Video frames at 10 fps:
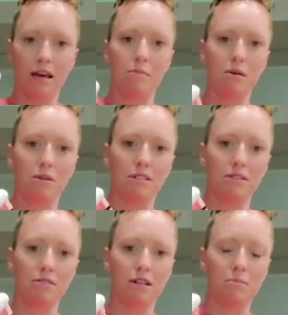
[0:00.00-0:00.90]
that might be a
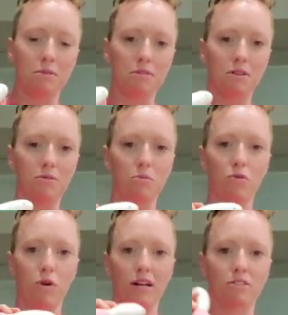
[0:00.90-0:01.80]
different episode
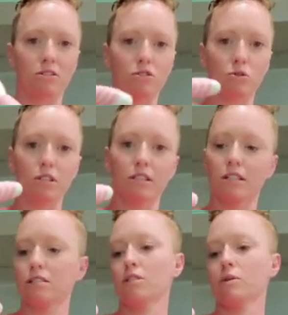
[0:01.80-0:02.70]
before I start drilling
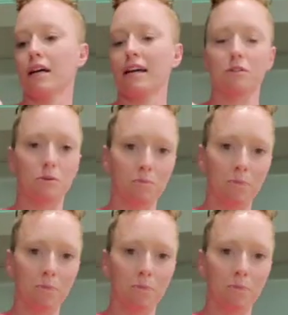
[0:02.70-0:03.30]
into a handle.